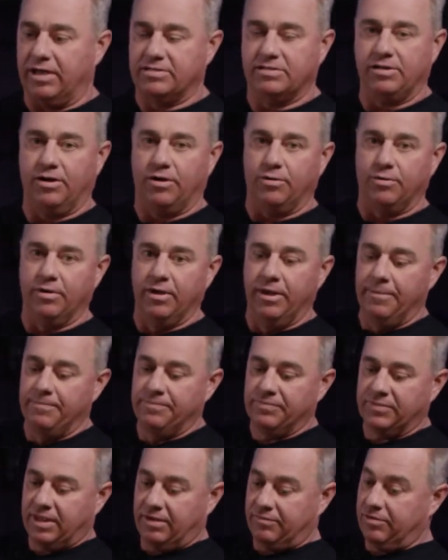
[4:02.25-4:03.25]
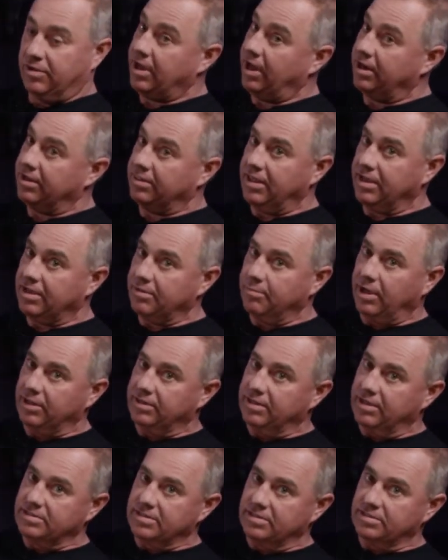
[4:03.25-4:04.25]
So if you kind of think about
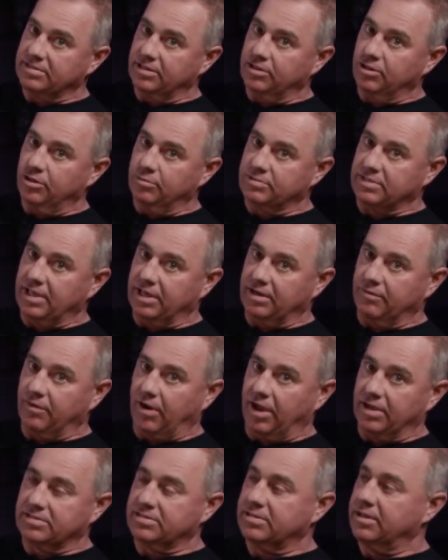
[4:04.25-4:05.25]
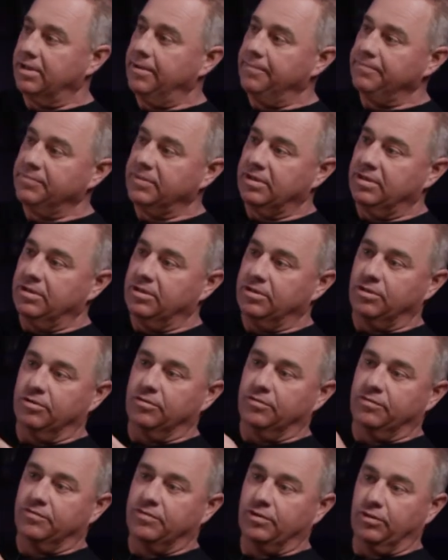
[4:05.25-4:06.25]
this, this is the Doomsday Device.
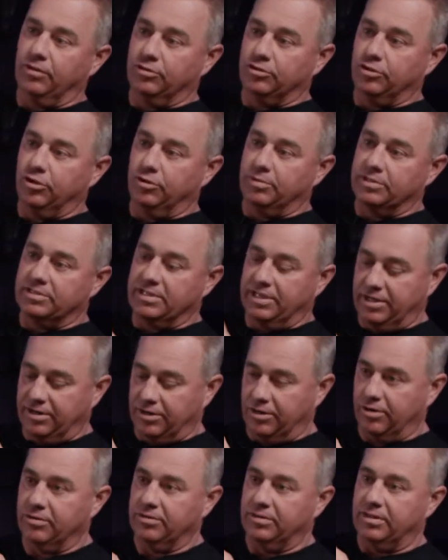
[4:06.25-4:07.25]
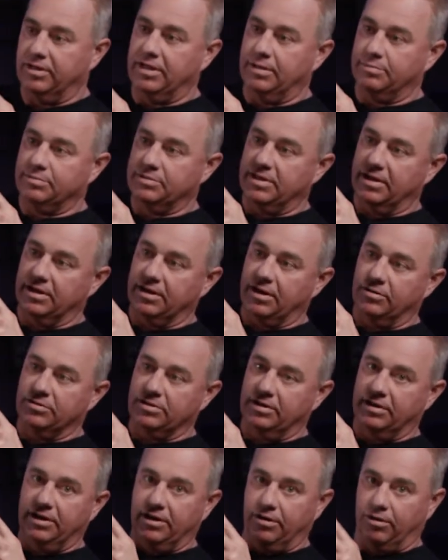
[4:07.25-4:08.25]
Your filler tube is here. The dipstick goes
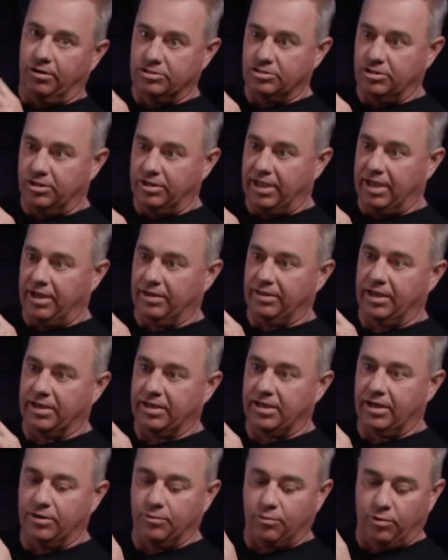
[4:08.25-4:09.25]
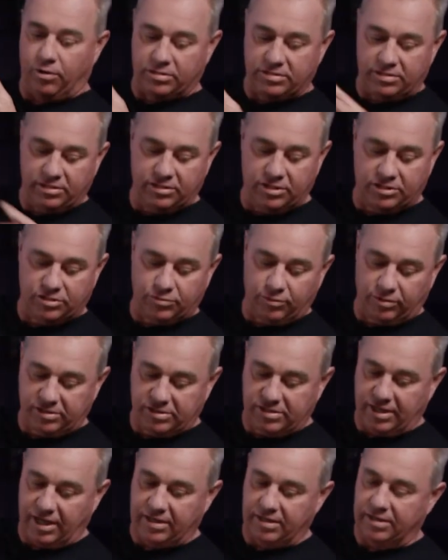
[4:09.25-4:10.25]
in here. I'll show you how that kind of works in just 1
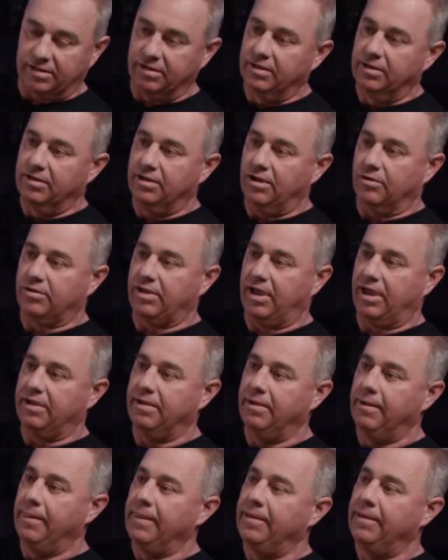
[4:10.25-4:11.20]
second, okay?